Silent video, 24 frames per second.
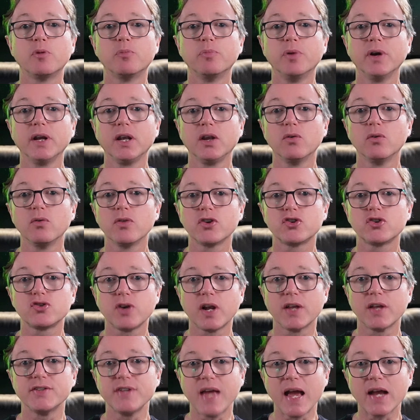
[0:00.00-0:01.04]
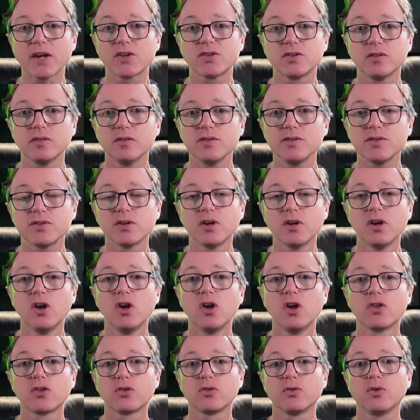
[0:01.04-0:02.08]
bringing all the transactions
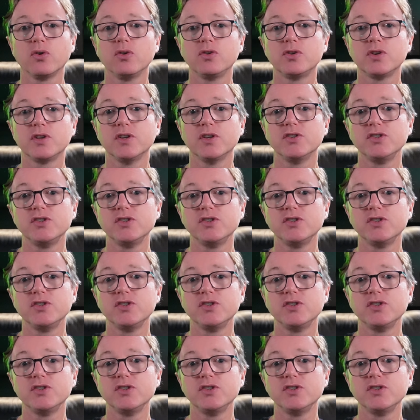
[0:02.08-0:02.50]
through to the